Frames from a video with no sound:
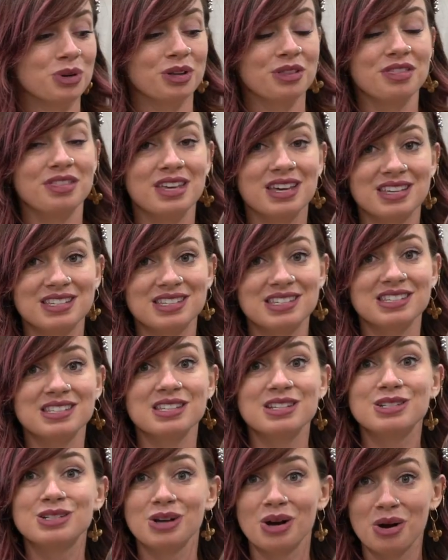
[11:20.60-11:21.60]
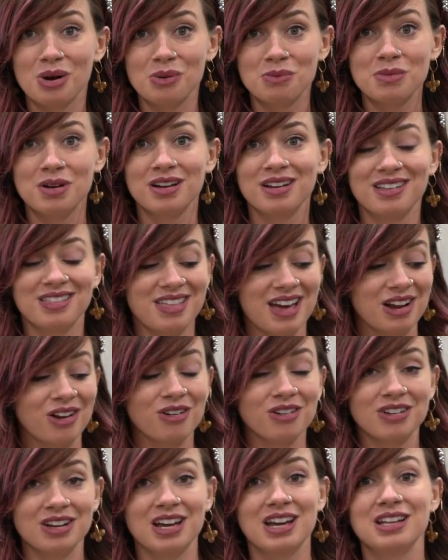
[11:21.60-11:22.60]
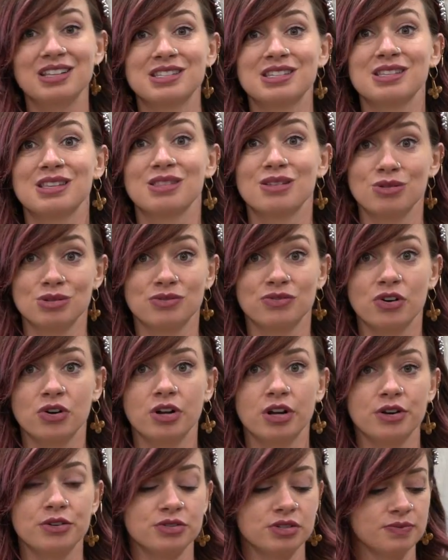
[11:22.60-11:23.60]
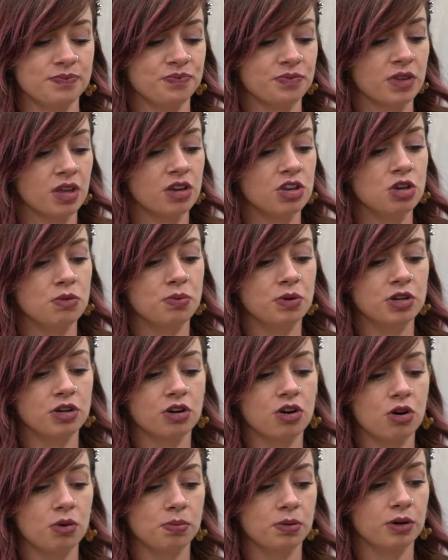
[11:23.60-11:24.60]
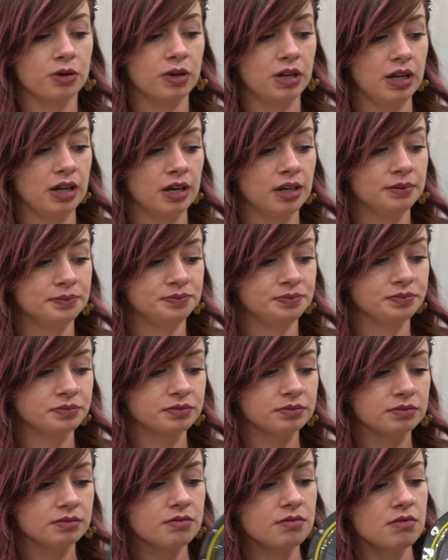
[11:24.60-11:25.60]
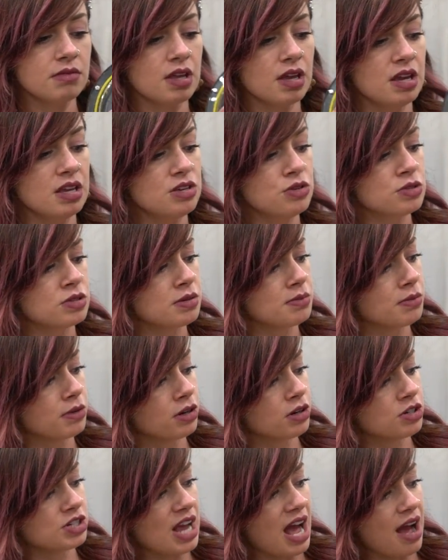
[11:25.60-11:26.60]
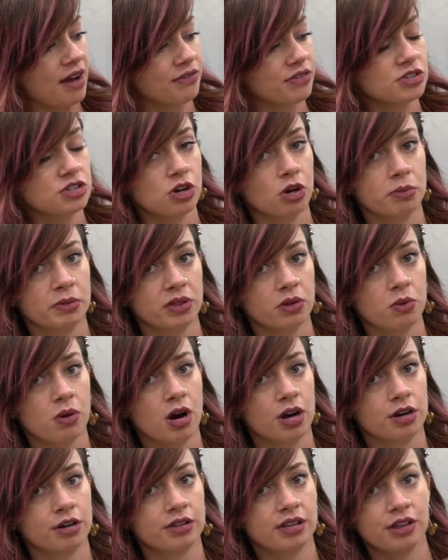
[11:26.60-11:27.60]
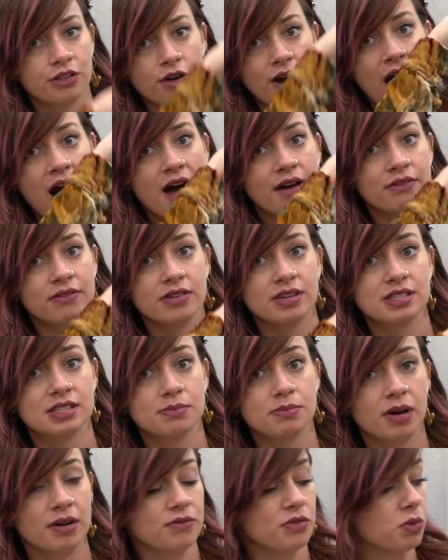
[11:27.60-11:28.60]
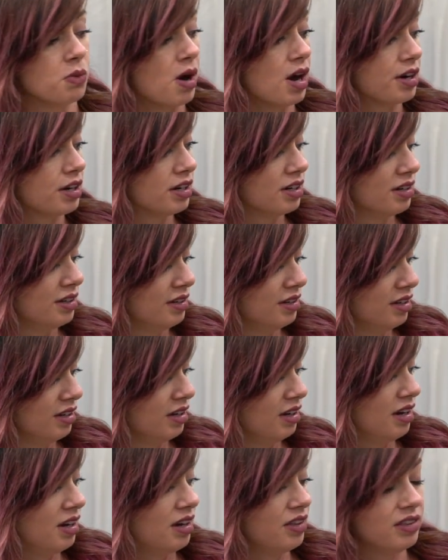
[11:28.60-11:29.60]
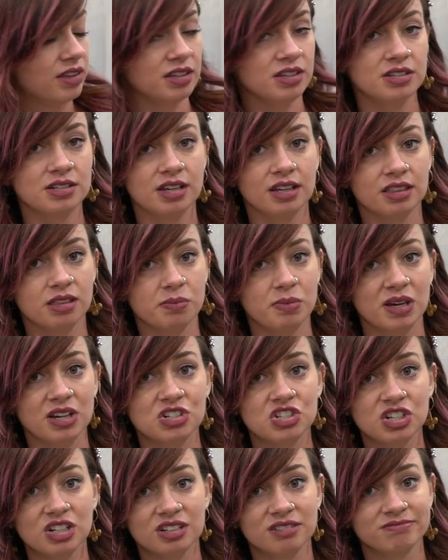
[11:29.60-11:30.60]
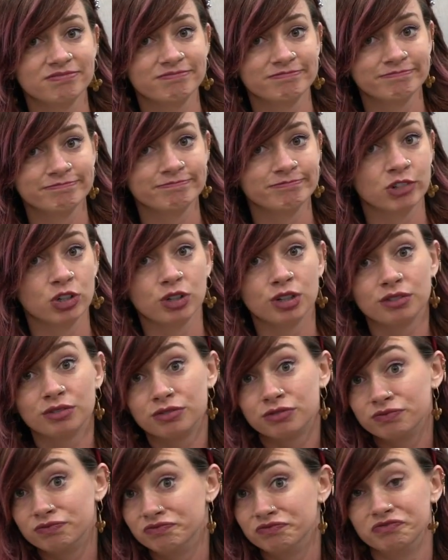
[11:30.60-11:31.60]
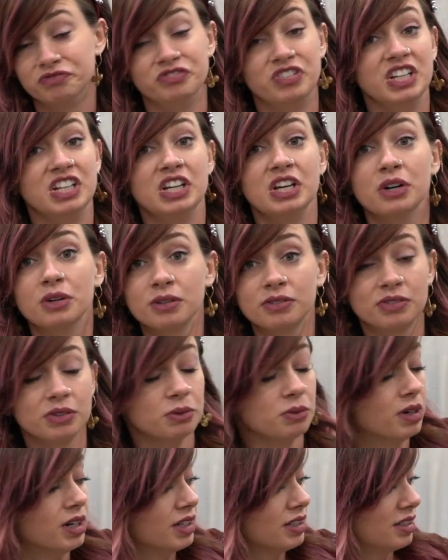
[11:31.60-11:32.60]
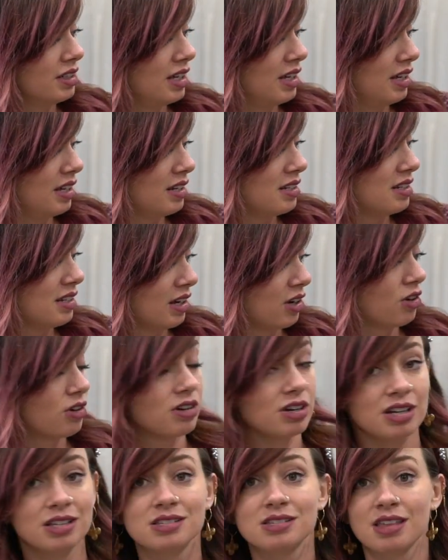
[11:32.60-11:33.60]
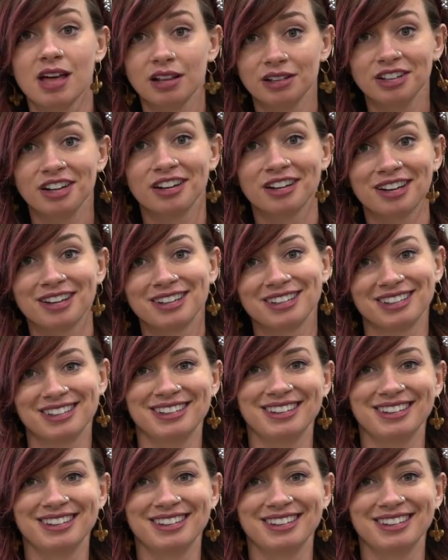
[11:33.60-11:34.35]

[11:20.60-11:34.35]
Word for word: Well, this is the dome that creates those photos. You put your GoPro in here, and you submerge half the dome in the water, the other half is above the water, and then you take the picture, or video if you want, and it creates that look.